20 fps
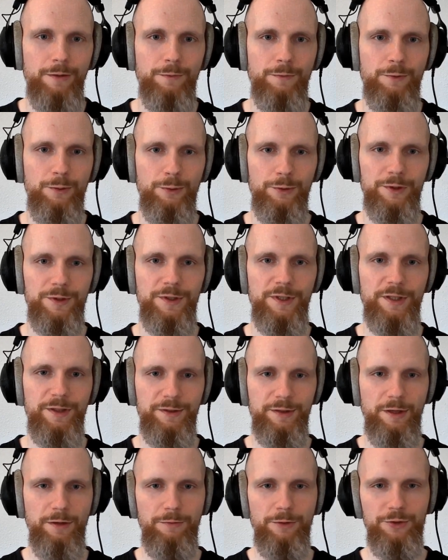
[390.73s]
Of course,
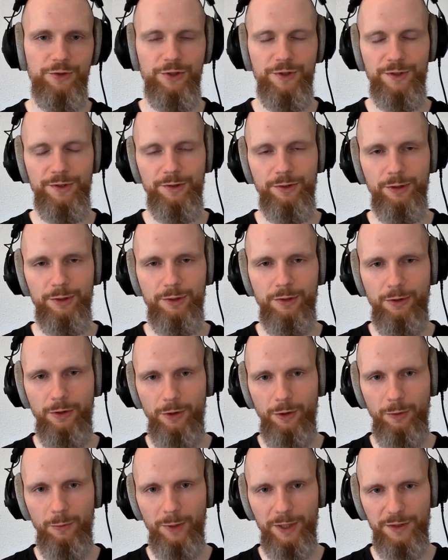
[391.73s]
test coverage is not
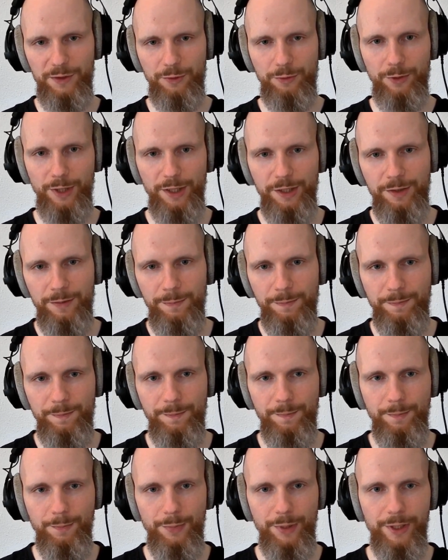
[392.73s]
always great,
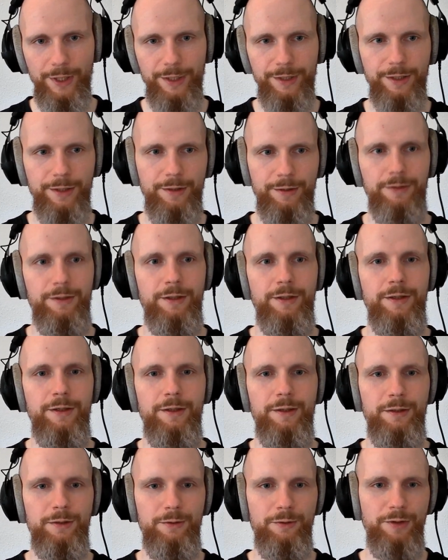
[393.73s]
but
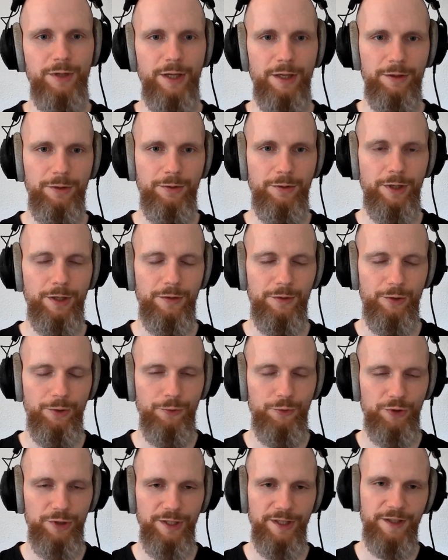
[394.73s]
today you can
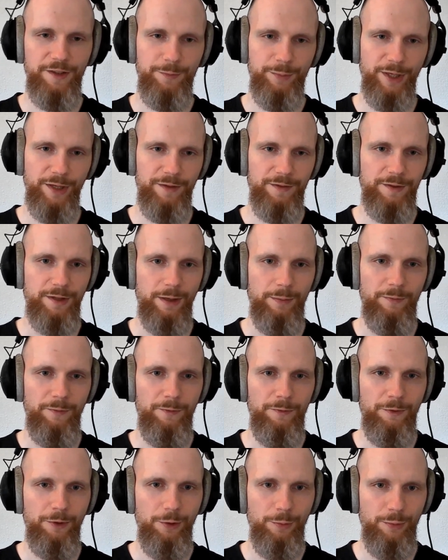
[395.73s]
usually expect some
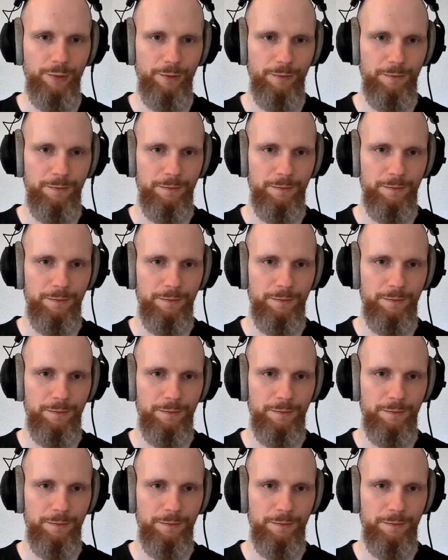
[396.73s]
form of